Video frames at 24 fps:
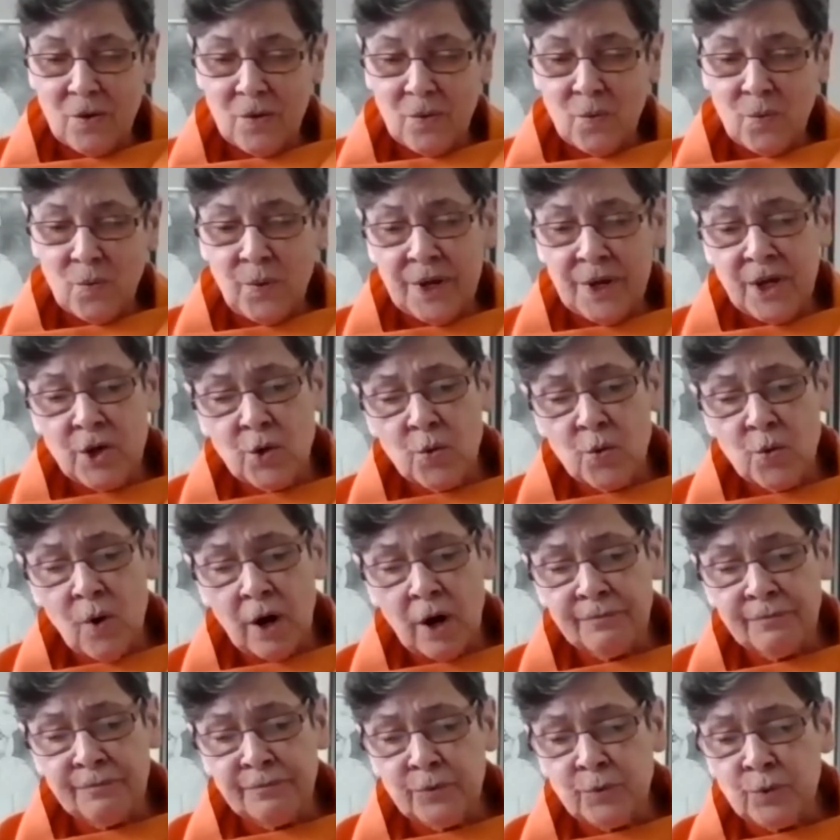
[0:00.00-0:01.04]
We who
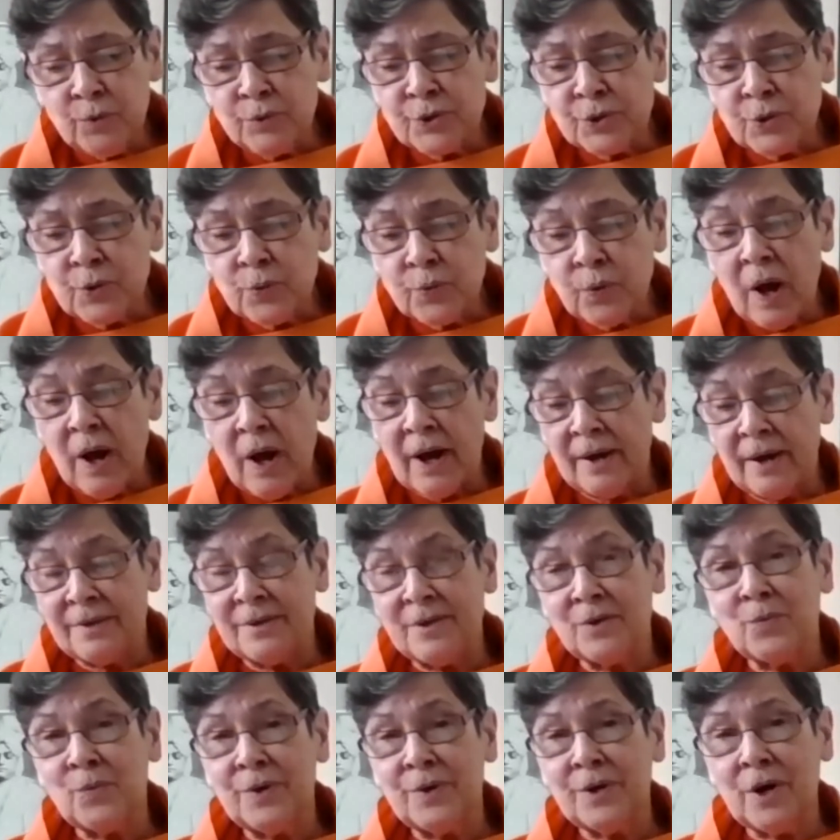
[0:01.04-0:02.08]
are fools cry
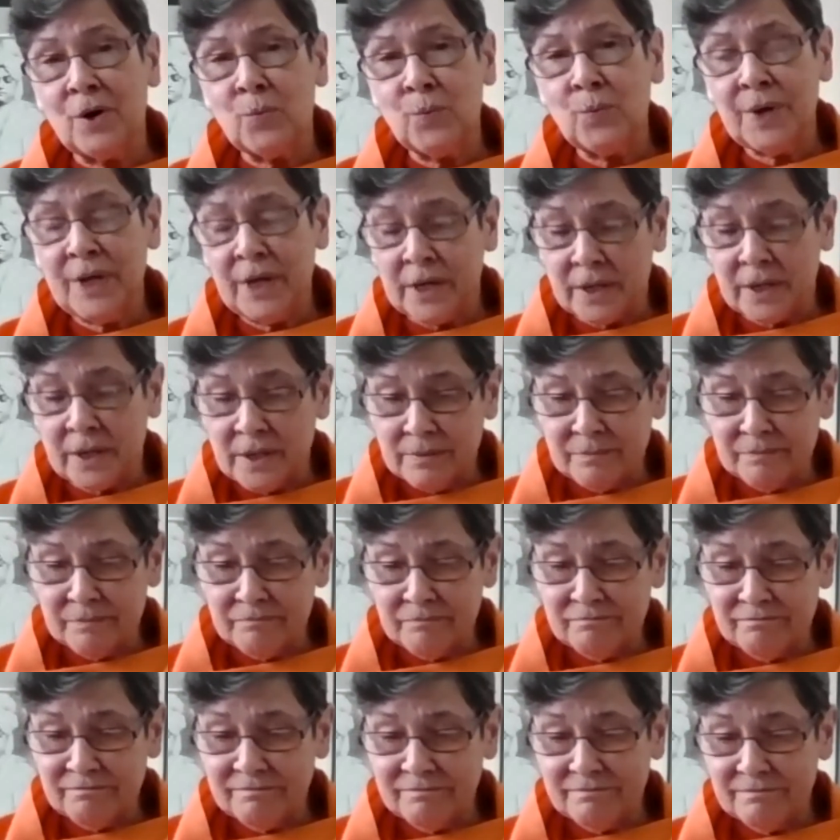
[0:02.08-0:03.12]
that we are weak.
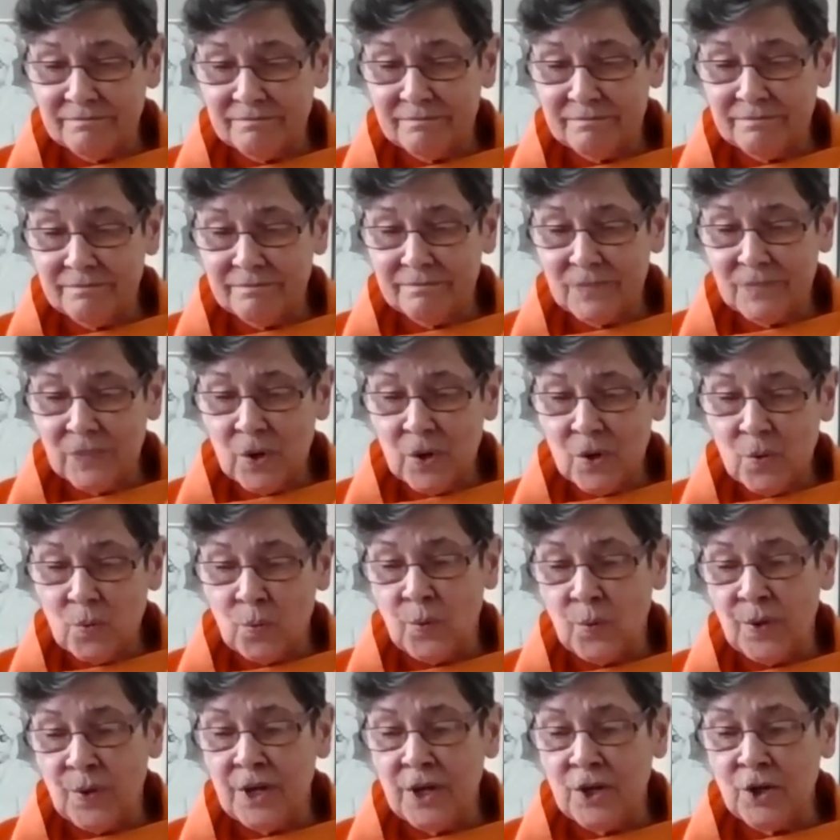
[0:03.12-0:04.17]

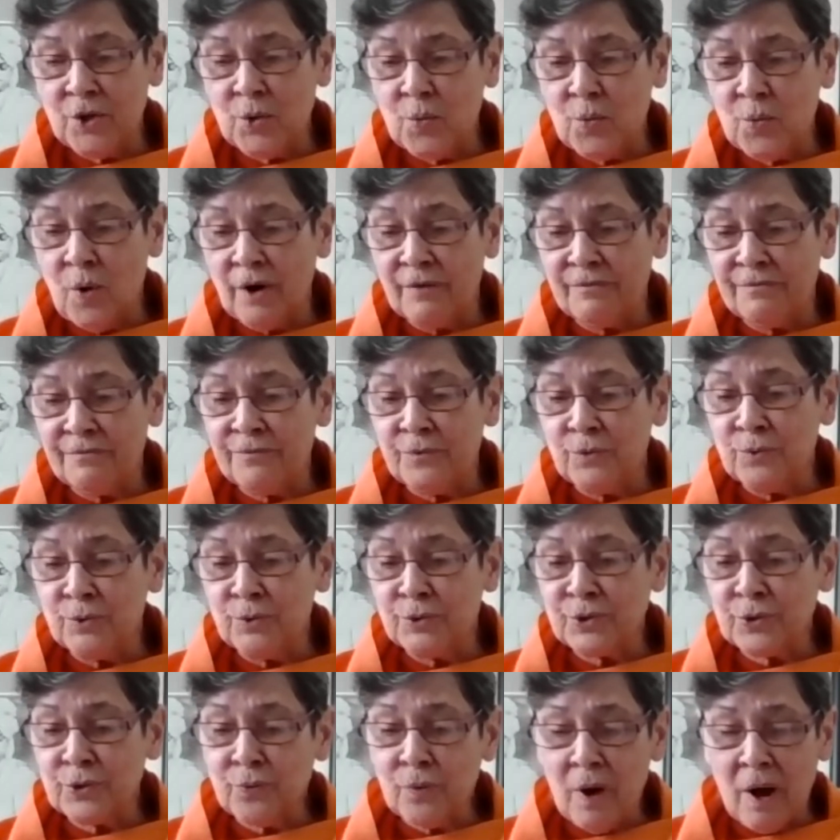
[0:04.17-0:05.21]
We who are
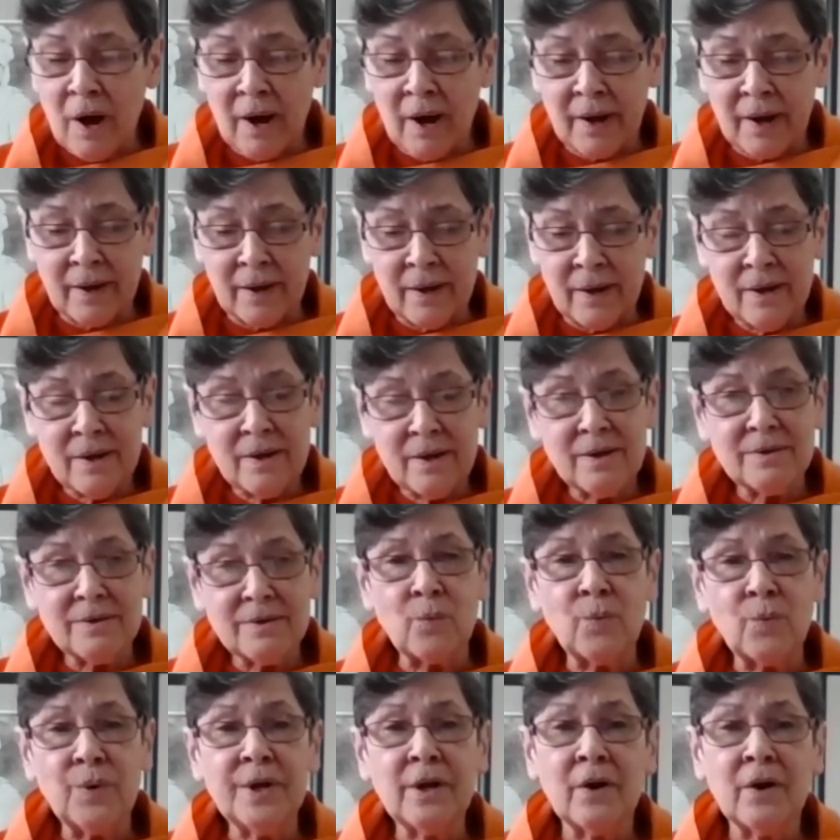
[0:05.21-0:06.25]
fools cry
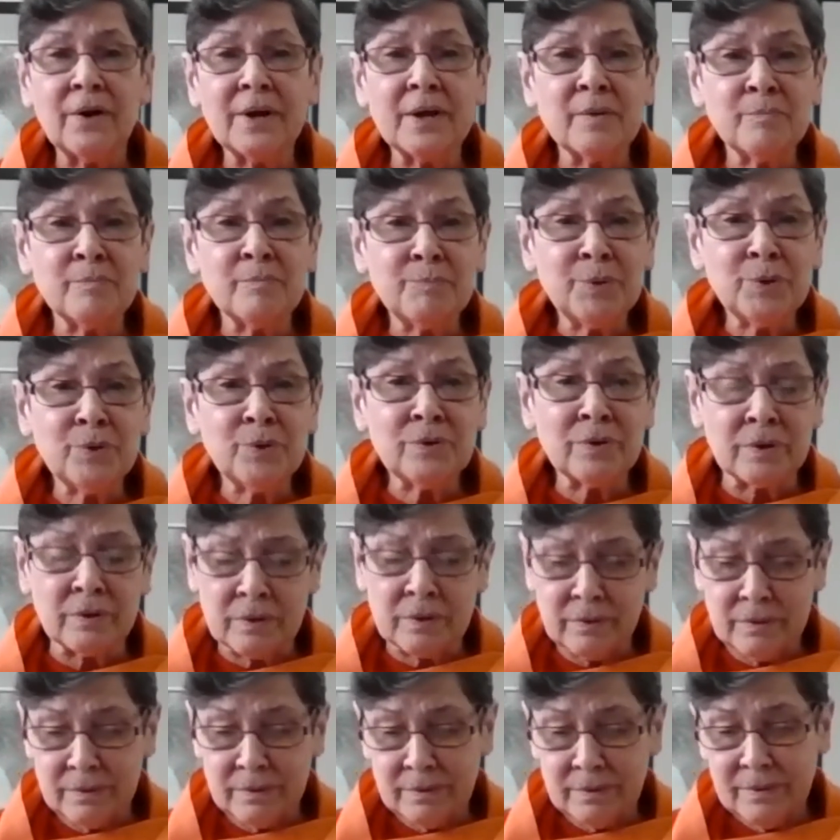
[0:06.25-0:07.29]
that we are impure.
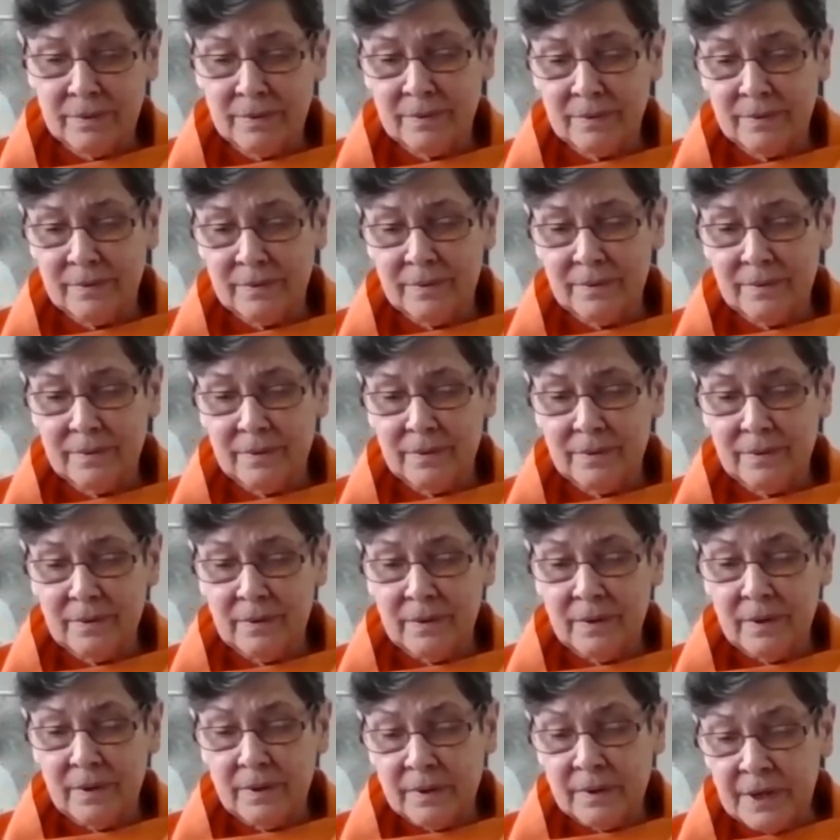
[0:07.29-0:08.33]

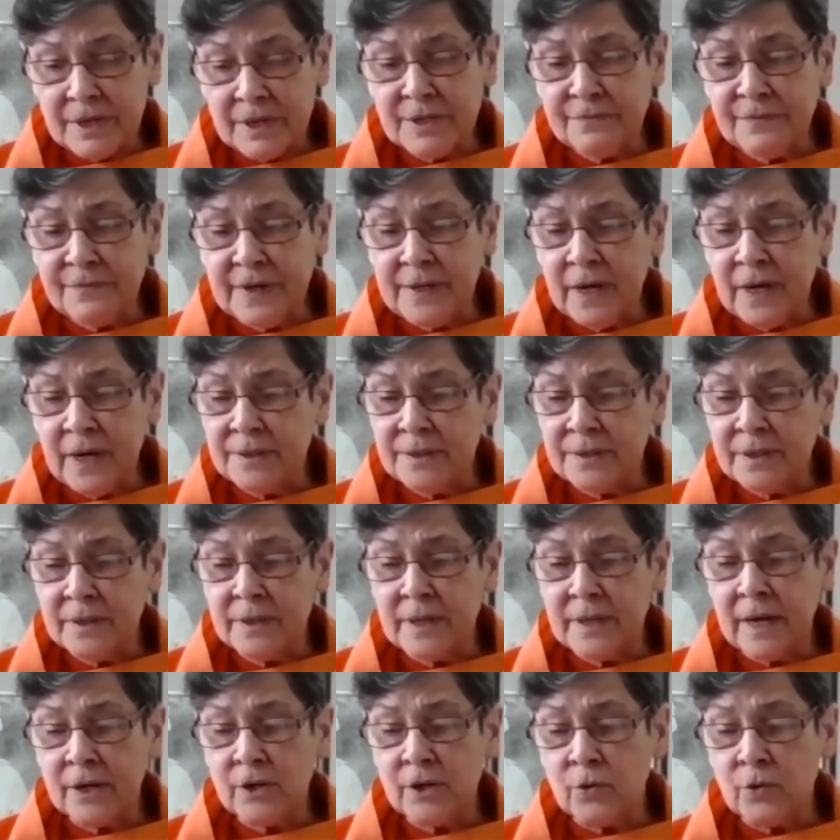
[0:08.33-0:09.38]
Thus, Vedanta
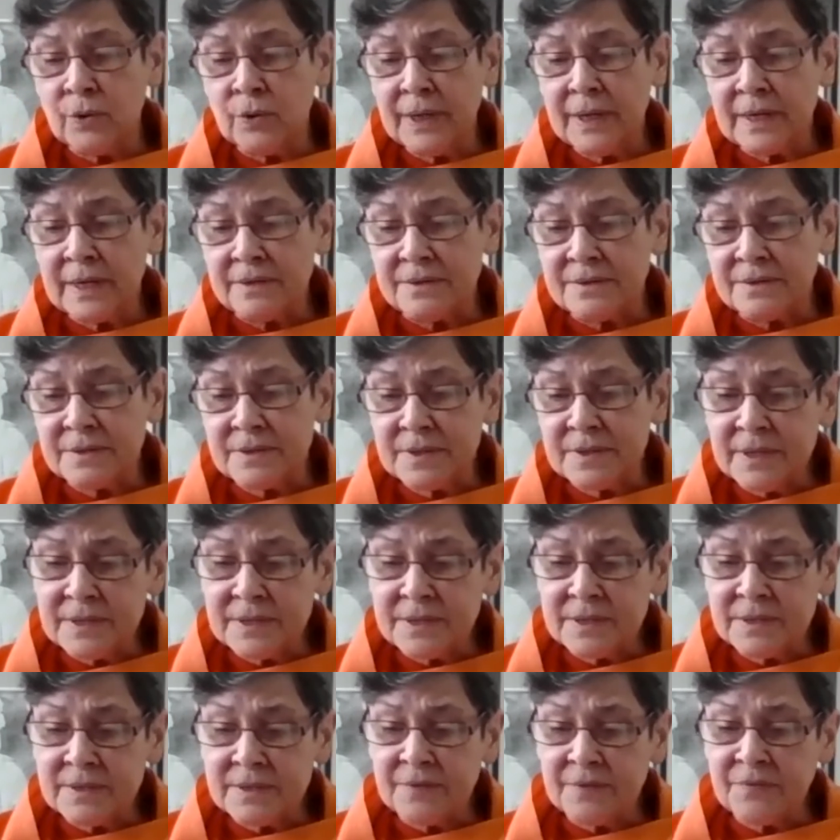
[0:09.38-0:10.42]
not only
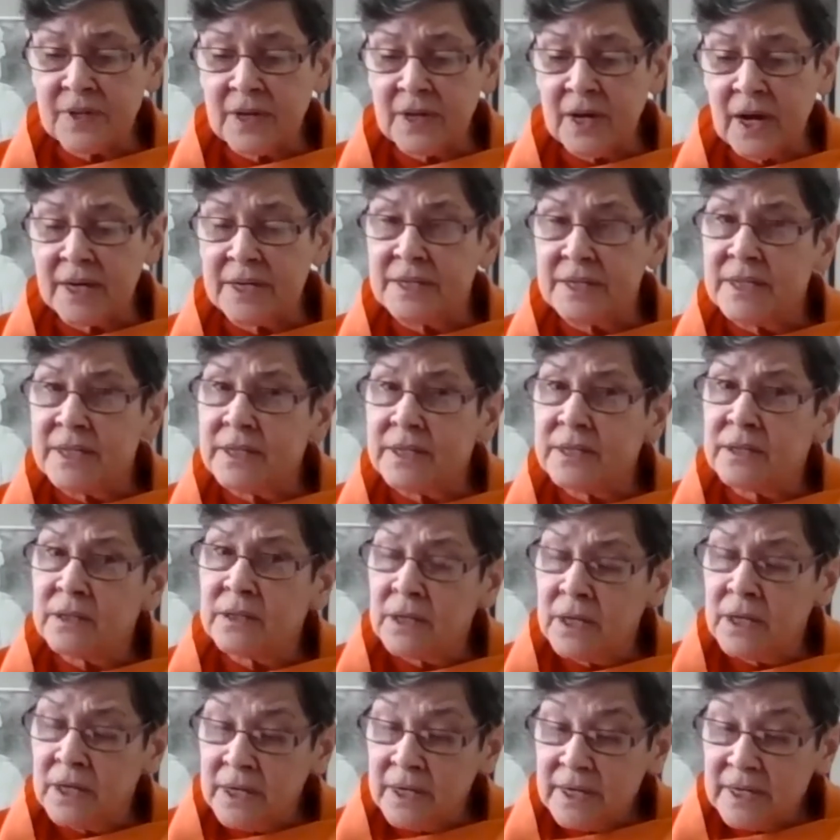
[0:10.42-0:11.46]
insists that the
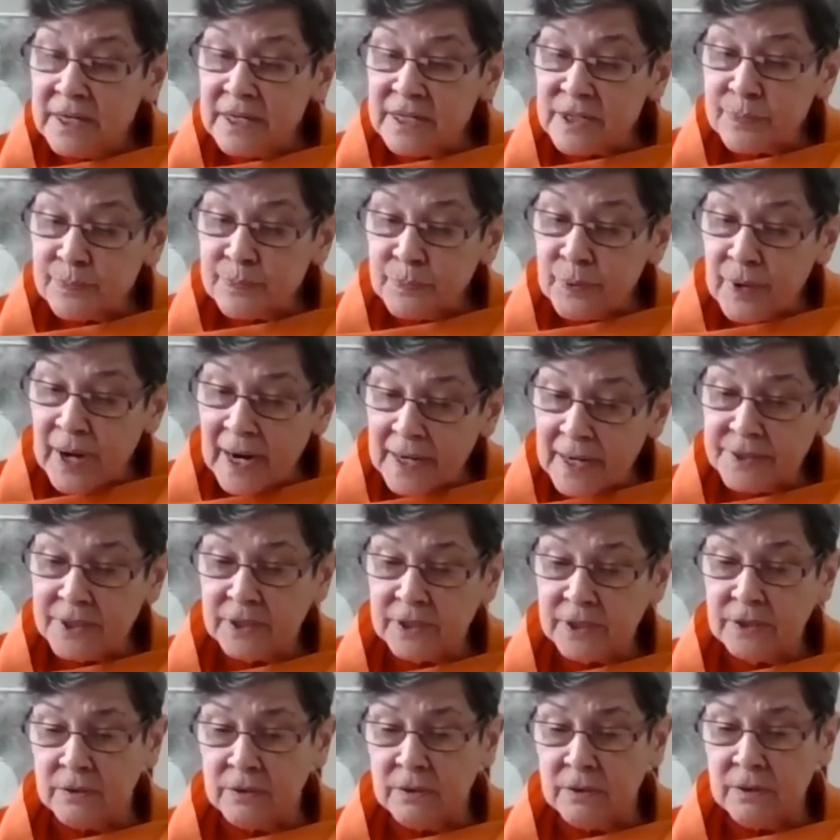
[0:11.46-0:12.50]
ideal is
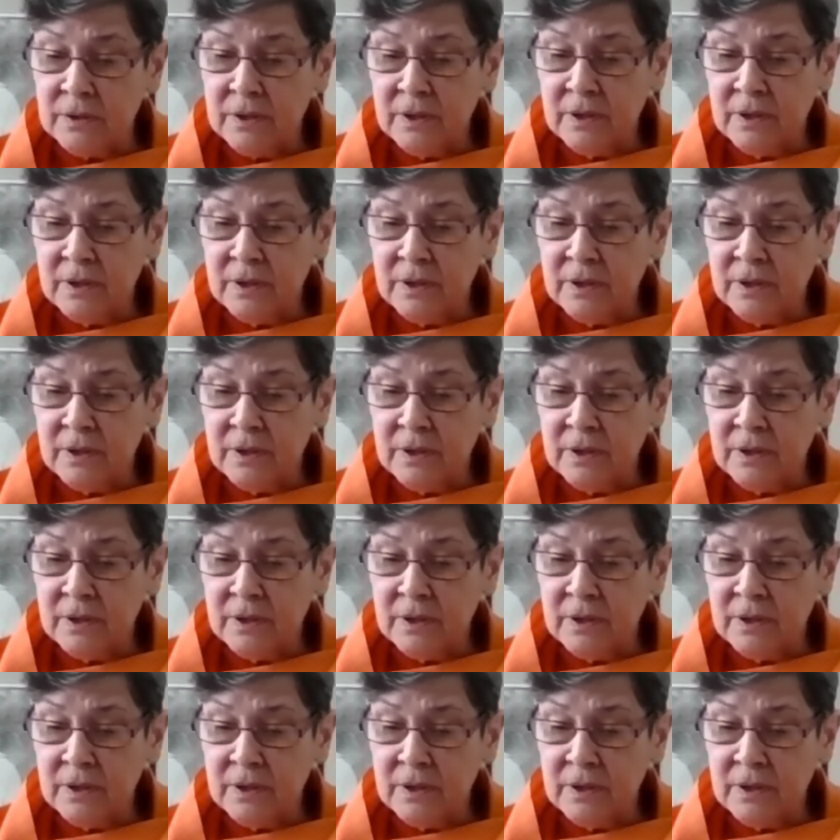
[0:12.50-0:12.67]
practical,